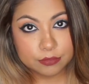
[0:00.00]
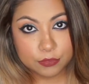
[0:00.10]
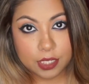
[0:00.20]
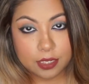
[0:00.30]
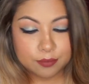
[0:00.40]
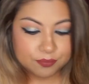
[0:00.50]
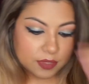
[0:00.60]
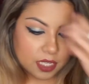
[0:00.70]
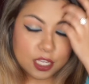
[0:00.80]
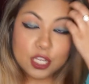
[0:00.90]
Okay,
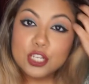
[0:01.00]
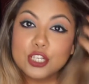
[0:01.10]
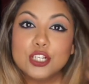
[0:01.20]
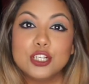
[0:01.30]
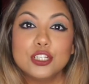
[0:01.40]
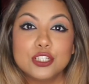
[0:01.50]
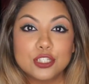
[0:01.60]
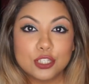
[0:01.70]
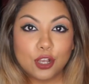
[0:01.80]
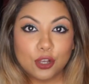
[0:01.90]

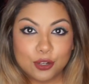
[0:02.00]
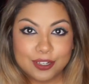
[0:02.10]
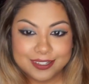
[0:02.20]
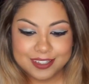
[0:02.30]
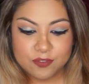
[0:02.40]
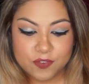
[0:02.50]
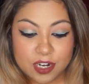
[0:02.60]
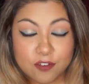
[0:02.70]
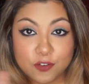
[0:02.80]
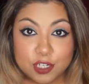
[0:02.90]
so the
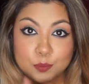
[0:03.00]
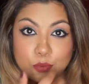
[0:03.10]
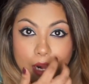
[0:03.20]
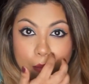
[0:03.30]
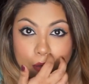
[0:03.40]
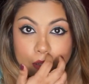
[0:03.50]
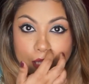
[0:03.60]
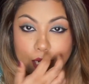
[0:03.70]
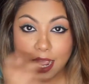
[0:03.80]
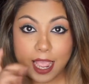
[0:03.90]
very first primer
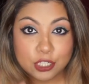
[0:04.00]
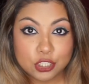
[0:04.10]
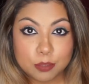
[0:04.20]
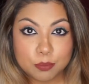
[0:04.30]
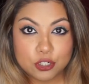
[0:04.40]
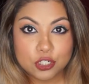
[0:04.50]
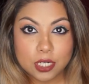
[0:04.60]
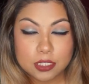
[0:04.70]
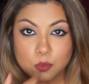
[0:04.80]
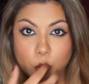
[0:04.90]
that I actually
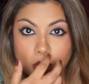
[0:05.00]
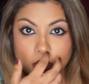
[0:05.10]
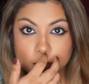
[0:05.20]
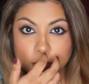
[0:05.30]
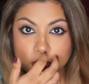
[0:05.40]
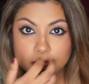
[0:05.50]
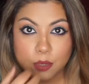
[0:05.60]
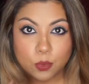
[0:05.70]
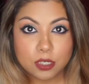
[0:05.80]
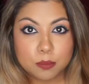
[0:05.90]
purchased was because
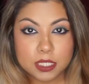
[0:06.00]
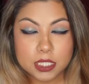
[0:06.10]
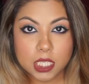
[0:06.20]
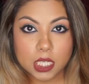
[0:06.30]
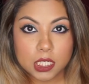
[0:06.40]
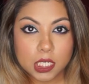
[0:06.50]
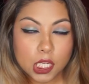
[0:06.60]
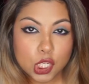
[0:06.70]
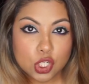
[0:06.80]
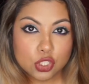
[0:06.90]
I wanted my skin
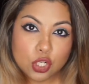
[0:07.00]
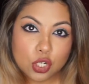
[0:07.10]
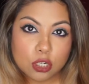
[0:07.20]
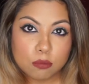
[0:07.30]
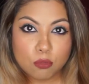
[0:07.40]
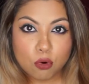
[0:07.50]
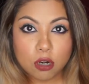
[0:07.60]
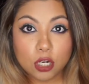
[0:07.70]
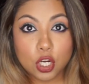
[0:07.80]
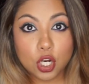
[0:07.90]
to look
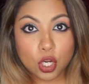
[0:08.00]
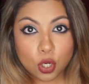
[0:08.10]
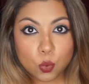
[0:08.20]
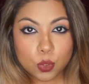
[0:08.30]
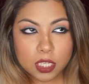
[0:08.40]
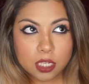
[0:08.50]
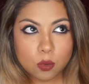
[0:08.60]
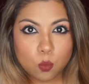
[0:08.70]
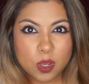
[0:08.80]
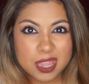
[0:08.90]
more
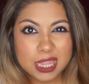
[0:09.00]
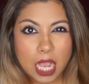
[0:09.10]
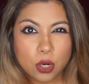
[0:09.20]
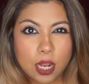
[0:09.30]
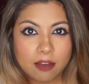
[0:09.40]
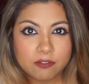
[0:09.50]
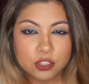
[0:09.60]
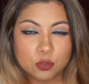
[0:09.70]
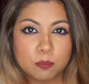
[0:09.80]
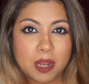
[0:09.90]
glowy without having
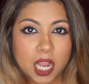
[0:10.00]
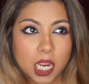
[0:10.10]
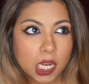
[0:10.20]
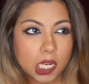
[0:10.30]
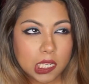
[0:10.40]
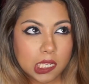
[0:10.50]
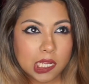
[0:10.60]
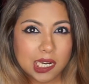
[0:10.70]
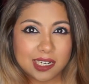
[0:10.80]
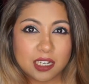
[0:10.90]
to buy
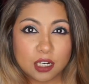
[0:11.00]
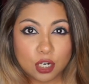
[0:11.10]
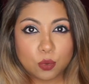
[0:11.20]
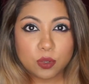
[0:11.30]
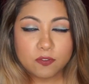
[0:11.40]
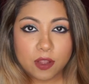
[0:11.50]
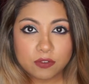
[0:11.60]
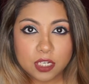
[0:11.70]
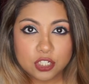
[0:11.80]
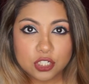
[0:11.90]
like a glowy
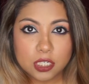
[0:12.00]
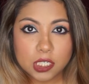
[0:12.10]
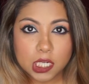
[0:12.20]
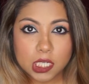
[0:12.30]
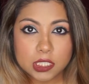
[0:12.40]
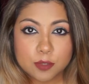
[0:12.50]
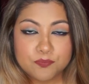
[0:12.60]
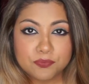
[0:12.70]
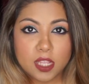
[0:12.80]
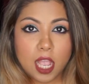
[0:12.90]
foundation, because
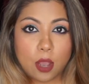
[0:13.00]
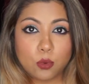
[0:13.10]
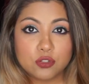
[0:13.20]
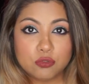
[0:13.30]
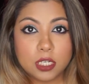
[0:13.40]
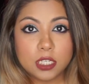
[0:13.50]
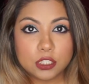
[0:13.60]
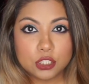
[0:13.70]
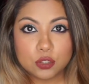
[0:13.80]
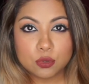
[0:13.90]
I was really
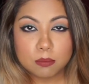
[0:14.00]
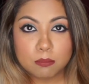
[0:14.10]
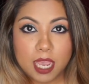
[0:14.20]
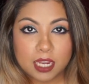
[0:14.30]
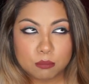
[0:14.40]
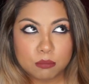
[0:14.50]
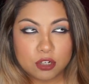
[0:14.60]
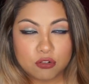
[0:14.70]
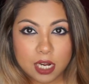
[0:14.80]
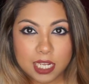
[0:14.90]
into the matte
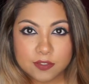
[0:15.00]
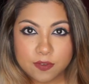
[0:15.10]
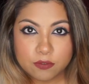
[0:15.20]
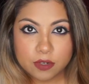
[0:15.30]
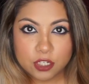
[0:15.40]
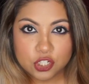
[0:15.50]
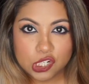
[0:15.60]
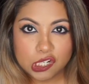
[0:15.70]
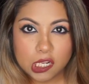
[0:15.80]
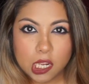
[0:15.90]
mineralized
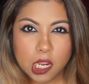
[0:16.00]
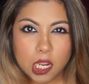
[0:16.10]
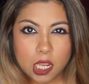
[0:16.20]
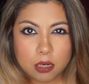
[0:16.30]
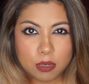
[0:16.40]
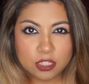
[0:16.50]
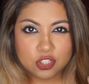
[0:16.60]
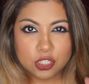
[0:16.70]
foundation and my